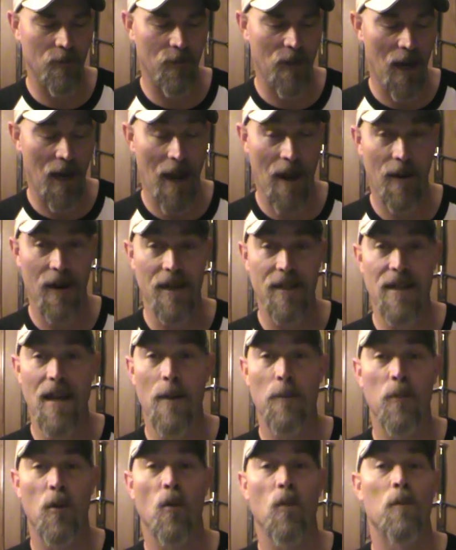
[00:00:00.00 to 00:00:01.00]
that had a
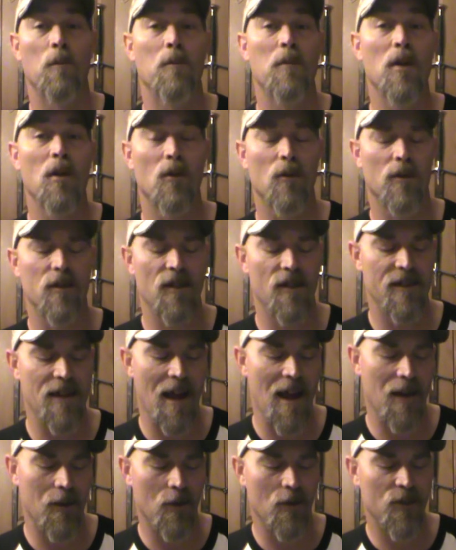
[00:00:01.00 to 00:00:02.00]
temple built to
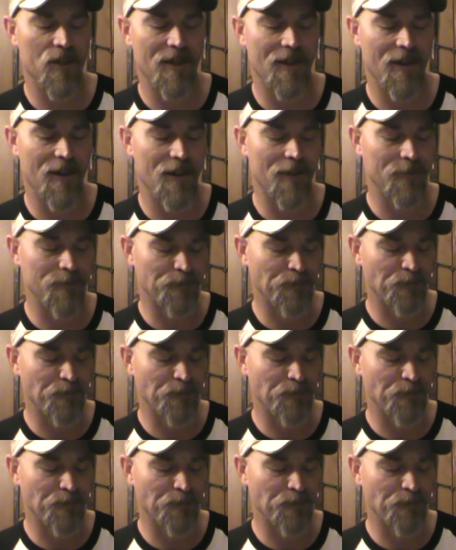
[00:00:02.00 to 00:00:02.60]
Talos in there,